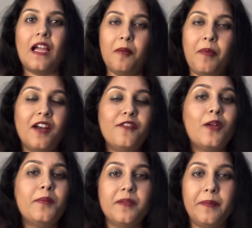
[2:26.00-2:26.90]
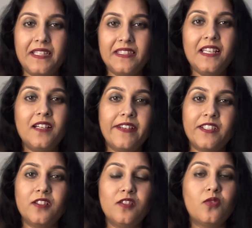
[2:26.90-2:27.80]
apart from the basic
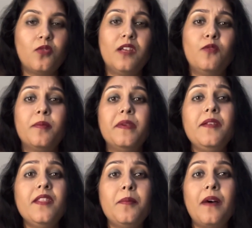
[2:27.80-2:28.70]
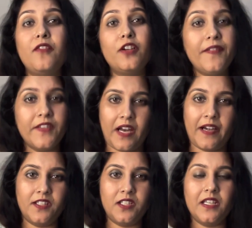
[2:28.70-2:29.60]
fictional story, would be the power of
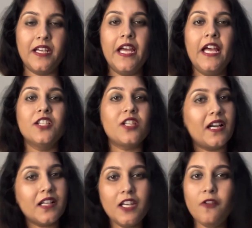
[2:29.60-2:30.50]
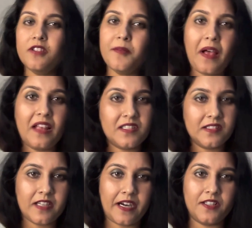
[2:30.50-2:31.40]
strategy. Chanakya was a
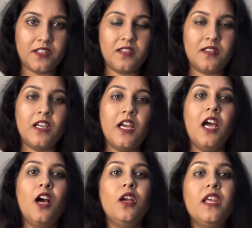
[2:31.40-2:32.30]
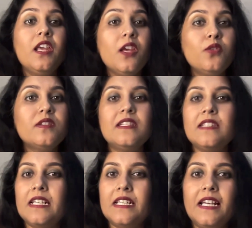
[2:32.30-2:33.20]
master strategist. He used
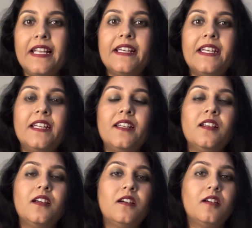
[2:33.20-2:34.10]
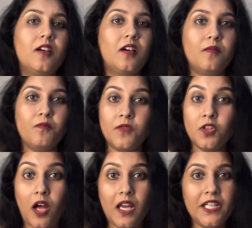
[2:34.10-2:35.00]
his intellect and
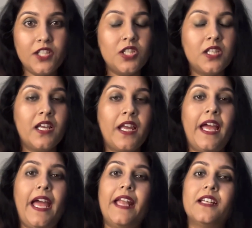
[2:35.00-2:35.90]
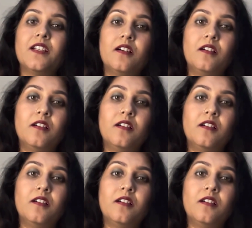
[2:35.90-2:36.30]
knowledge and